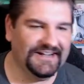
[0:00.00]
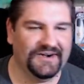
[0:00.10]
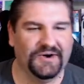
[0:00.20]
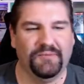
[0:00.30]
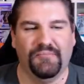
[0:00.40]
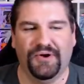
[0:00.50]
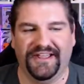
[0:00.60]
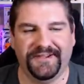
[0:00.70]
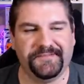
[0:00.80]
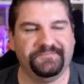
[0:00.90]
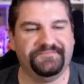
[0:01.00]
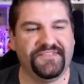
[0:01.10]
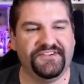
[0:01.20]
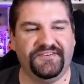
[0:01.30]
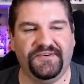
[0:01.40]
Oh boy.
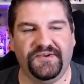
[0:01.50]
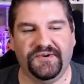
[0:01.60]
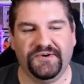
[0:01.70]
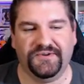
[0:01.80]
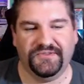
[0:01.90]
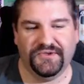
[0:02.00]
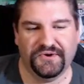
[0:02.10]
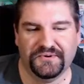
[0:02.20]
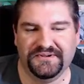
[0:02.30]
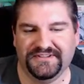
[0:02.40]
Oh, no.